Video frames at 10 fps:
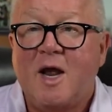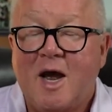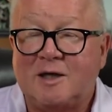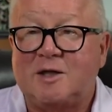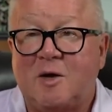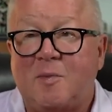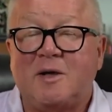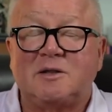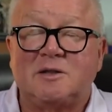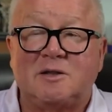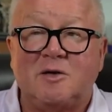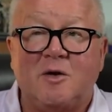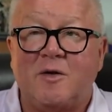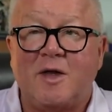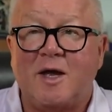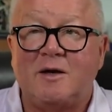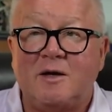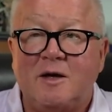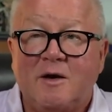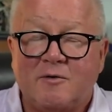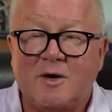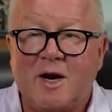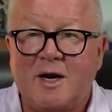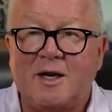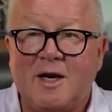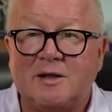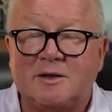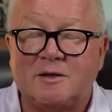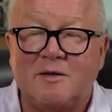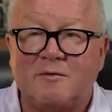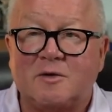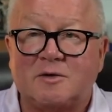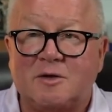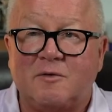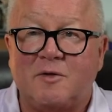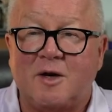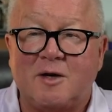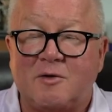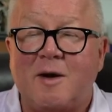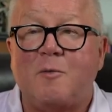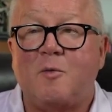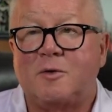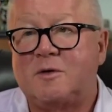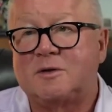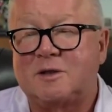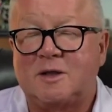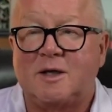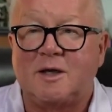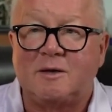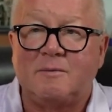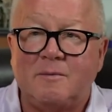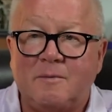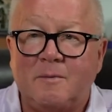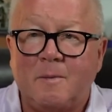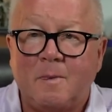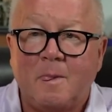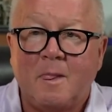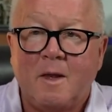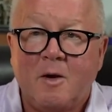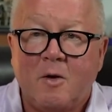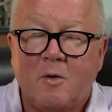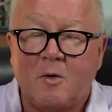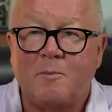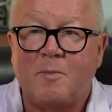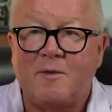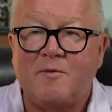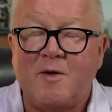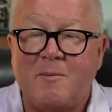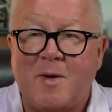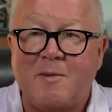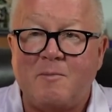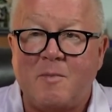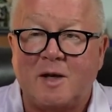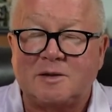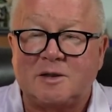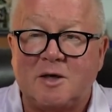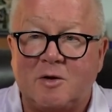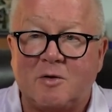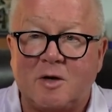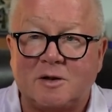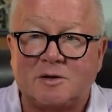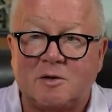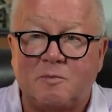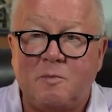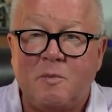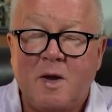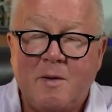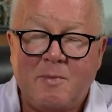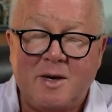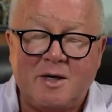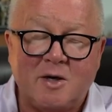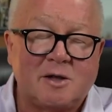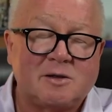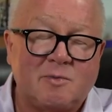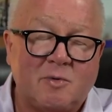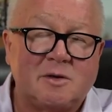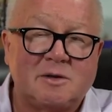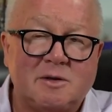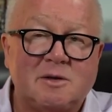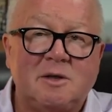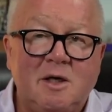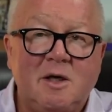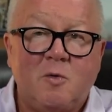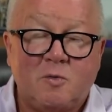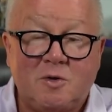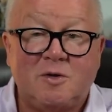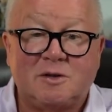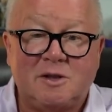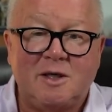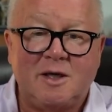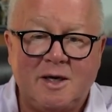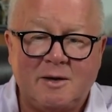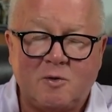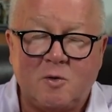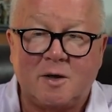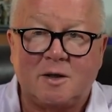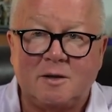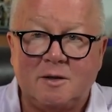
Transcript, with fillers: I tell patients to do all that for 90 days, and if they still feel like crap, we'll do the CNA. Yeah. But if you have bad osteo or osteopenia or osteoporosis, do the CNA quickly.